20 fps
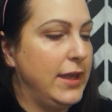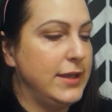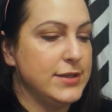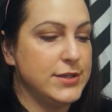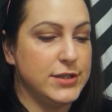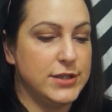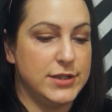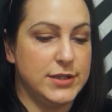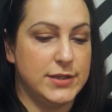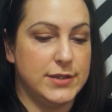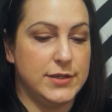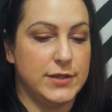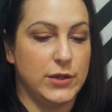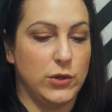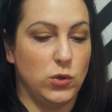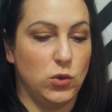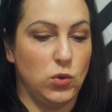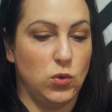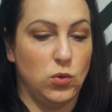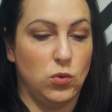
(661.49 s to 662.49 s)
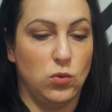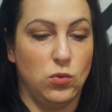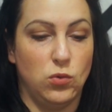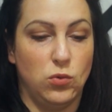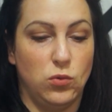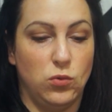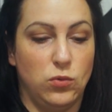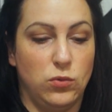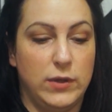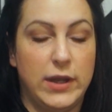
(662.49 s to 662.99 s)

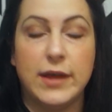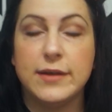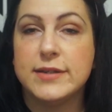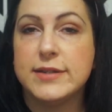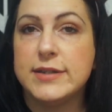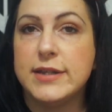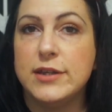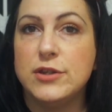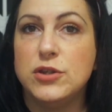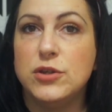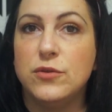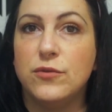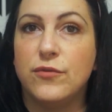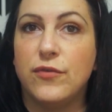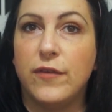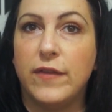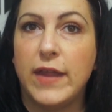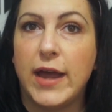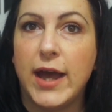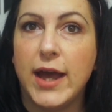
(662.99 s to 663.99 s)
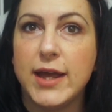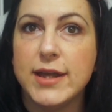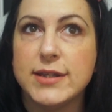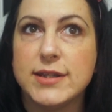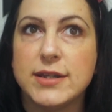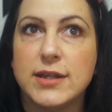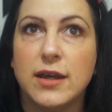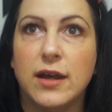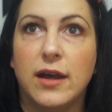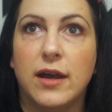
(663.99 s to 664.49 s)
So yeah, stay tuned for
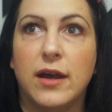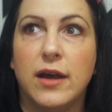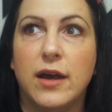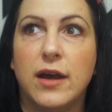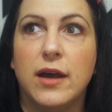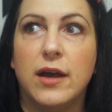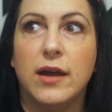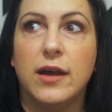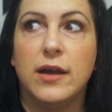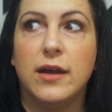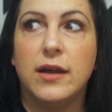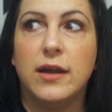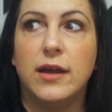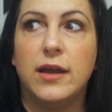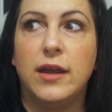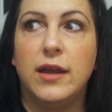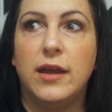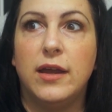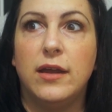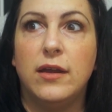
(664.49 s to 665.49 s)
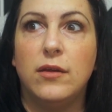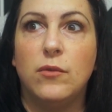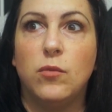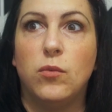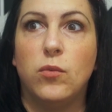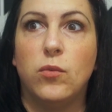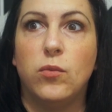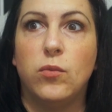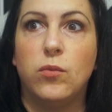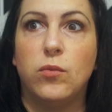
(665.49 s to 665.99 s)
that. I
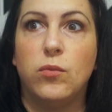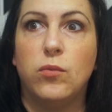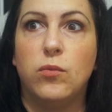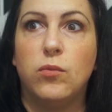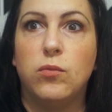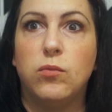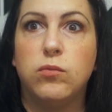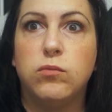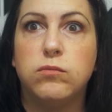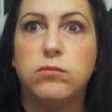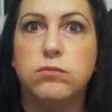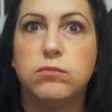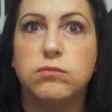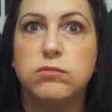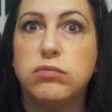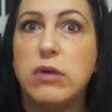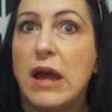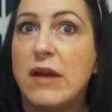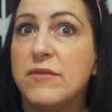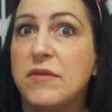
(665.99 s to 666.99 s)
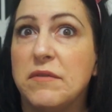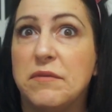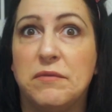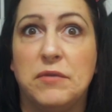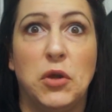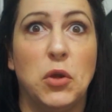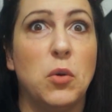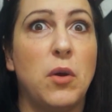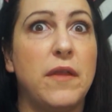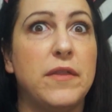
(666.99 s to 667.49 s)
have a
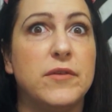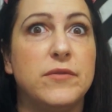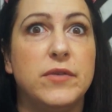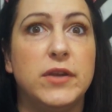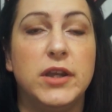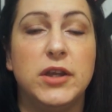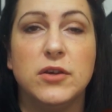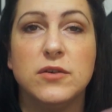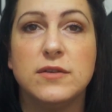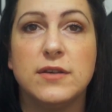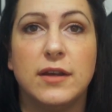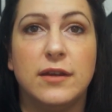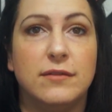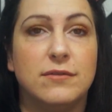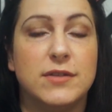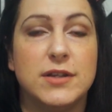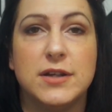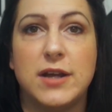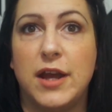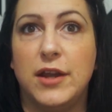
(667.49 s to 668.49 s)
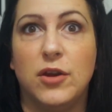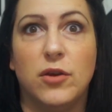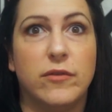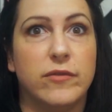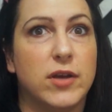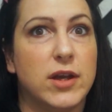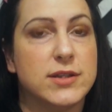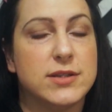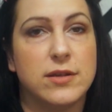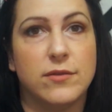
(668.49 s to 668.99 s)
few other videos. I know
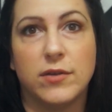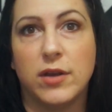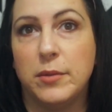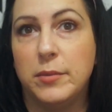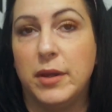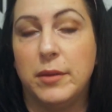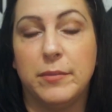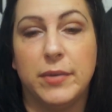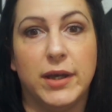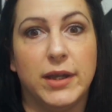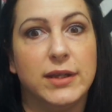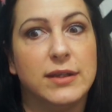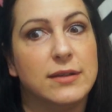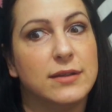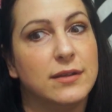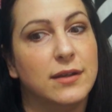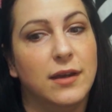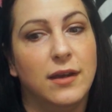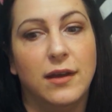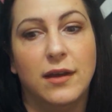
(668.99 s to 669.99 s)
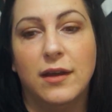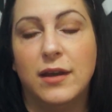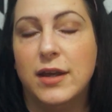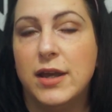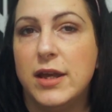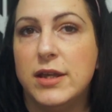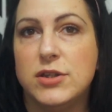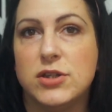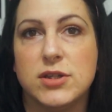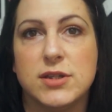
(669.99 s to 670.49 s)
I've got stuff coming, but
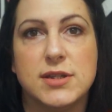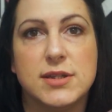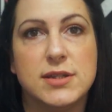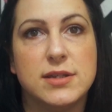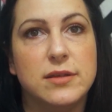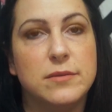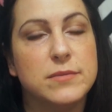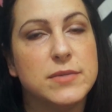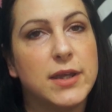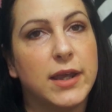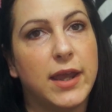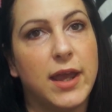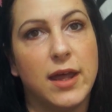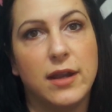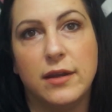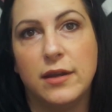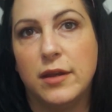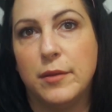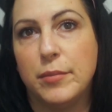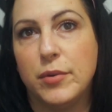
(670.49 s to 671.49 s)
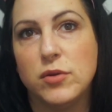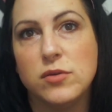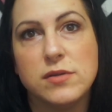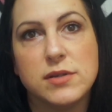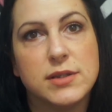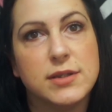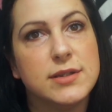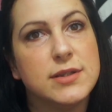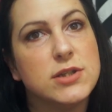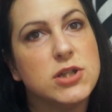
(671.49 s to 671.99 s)
it just seems like Canada
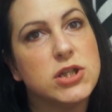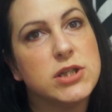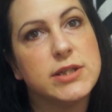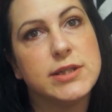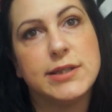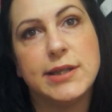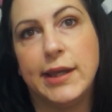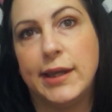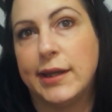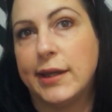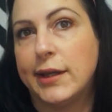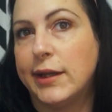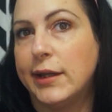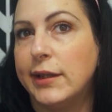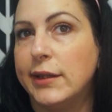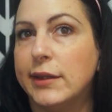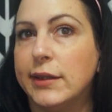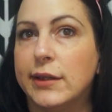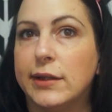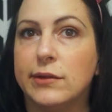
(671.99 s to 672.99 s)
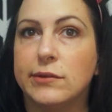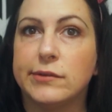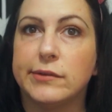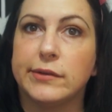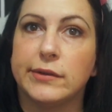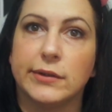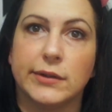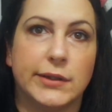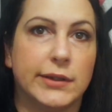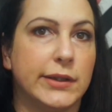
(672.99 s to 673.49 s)
Post is just taking their
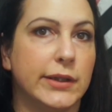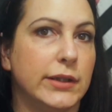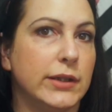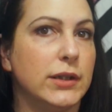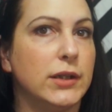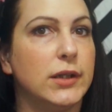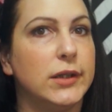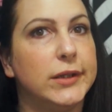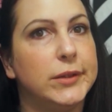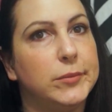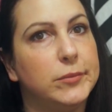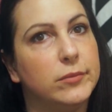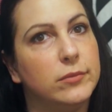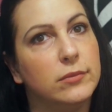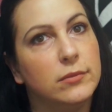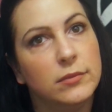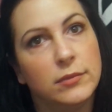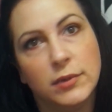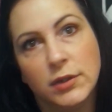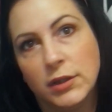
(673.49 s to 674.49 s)
time.